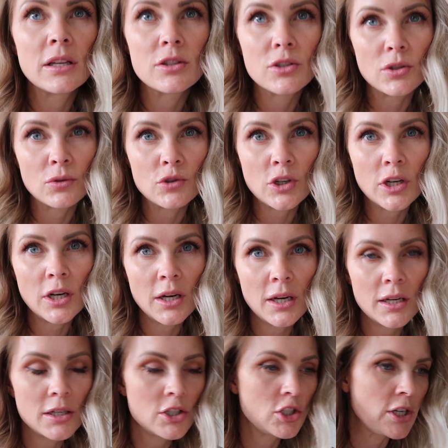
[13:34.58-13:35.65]
and
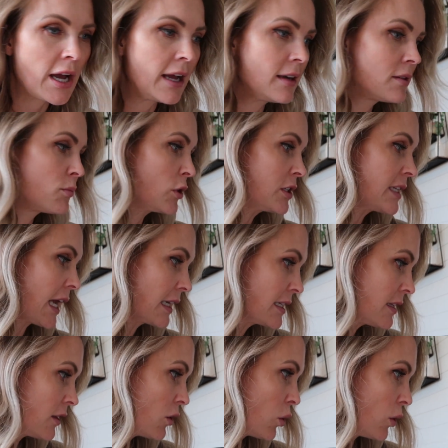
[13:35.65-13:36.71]
sutured shut,
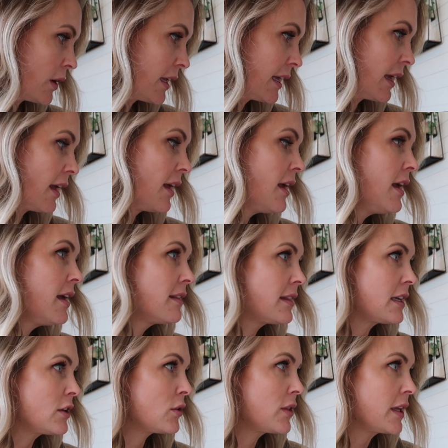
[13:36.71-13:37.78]
protecting the cornea.
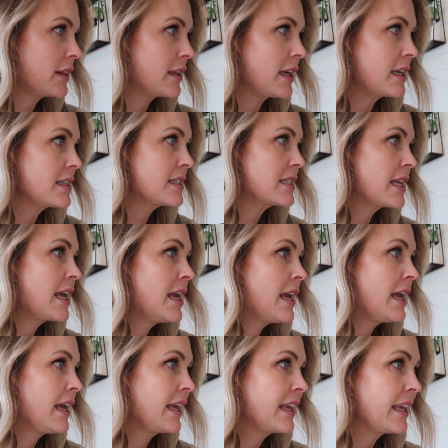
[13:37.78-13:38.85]
They do think that it's
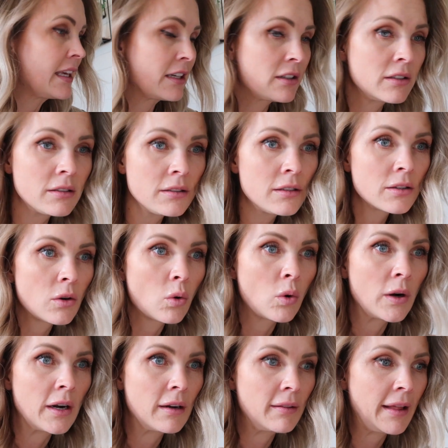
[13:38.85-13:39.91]
healed
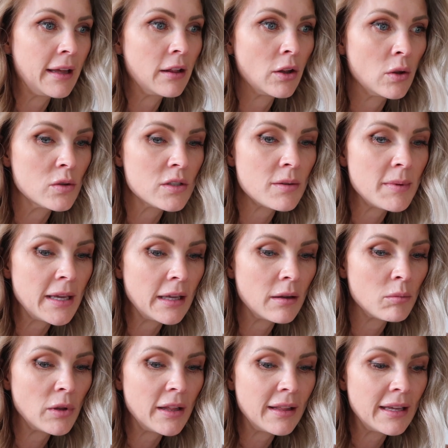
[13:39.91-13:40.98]
or like close to being
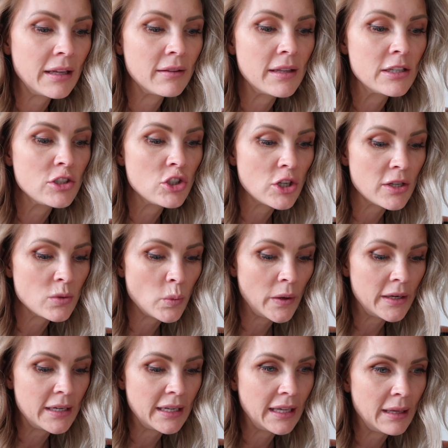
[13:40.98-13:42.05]
completely healed. They just
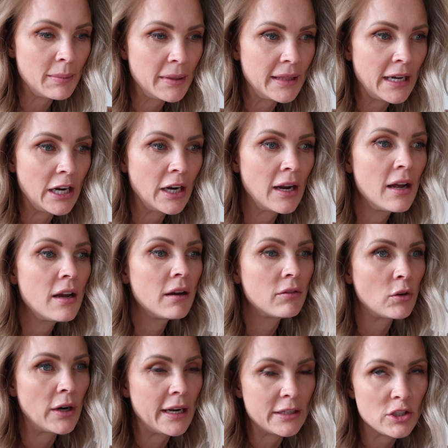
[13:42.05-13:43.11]
wanted to keep it there
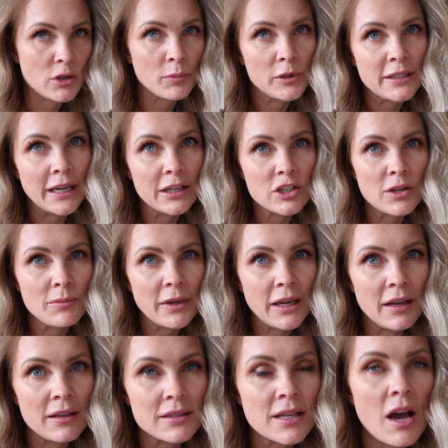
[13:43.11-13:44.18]
for extra protection,
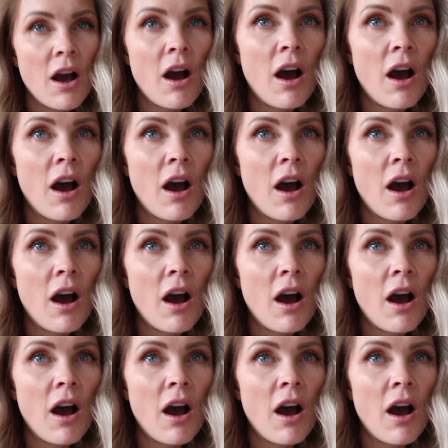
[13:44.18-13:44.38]
because